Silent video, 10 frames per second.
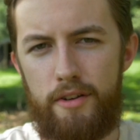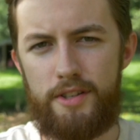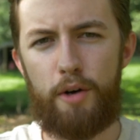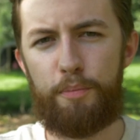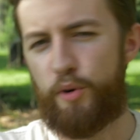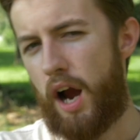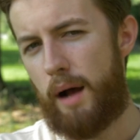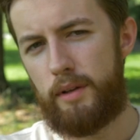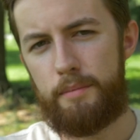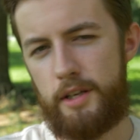there's no
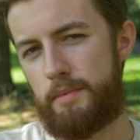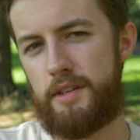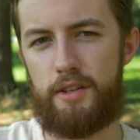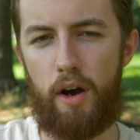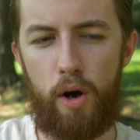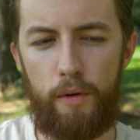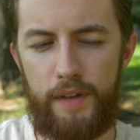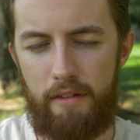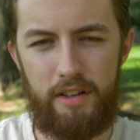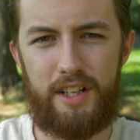problem to be solved.
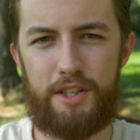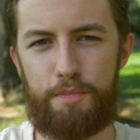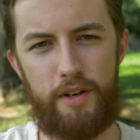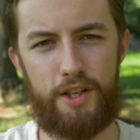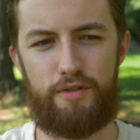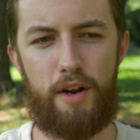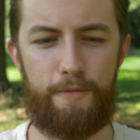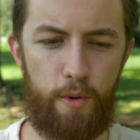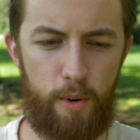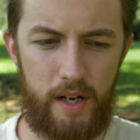Everything is pretty
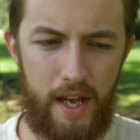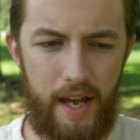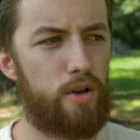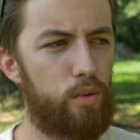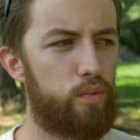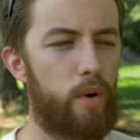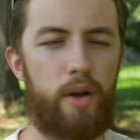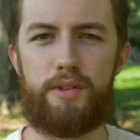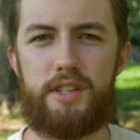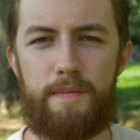straightforward. There's no
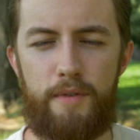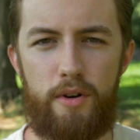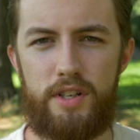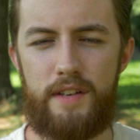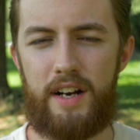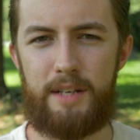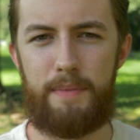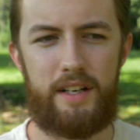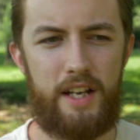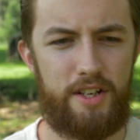real subversion of
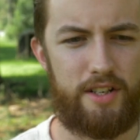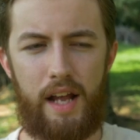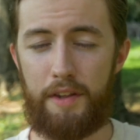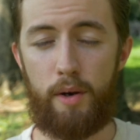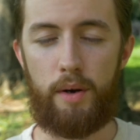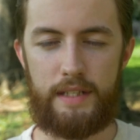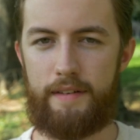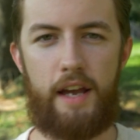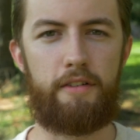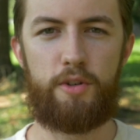expectations. Not that you always
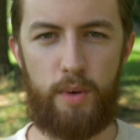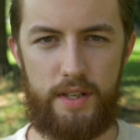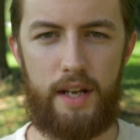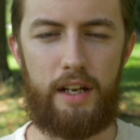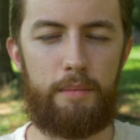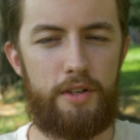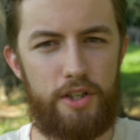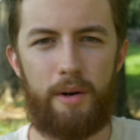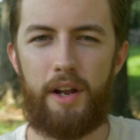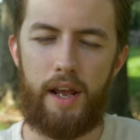have to have a twist ending, but
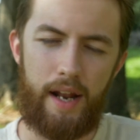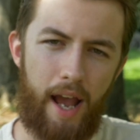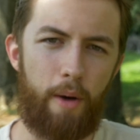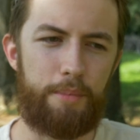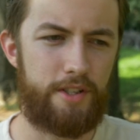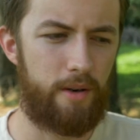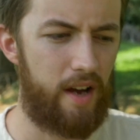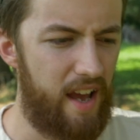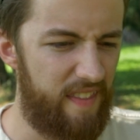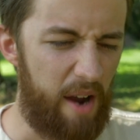you know, it helps. So
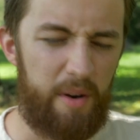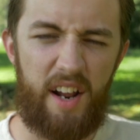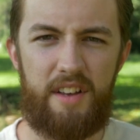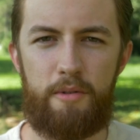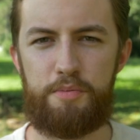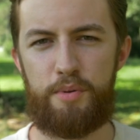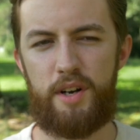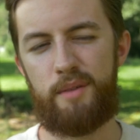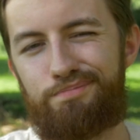that one I thought was pretty